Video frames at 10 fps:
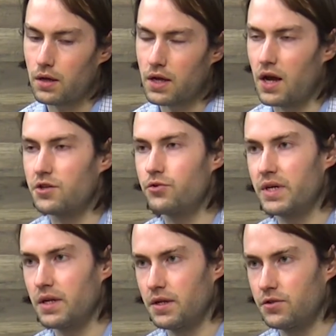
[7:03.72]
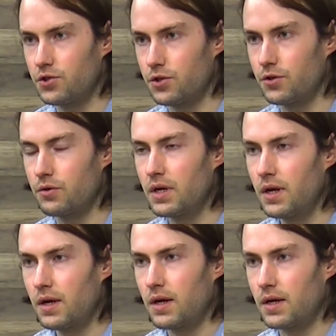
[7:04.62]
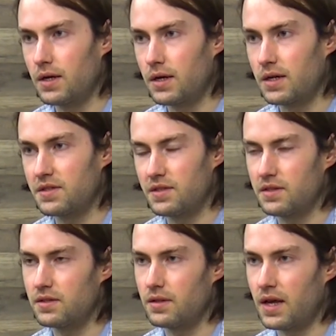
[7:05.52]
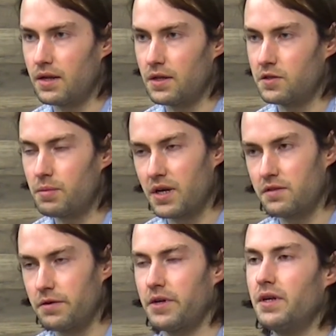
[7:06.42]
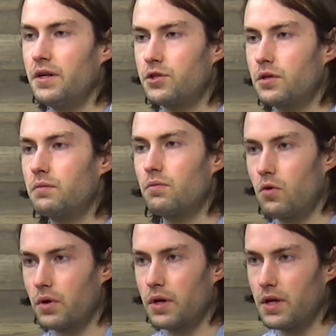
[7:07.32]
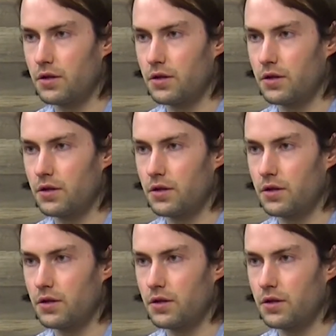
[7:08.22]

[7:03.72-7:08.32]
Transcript: conduit into a season that is by its very nature more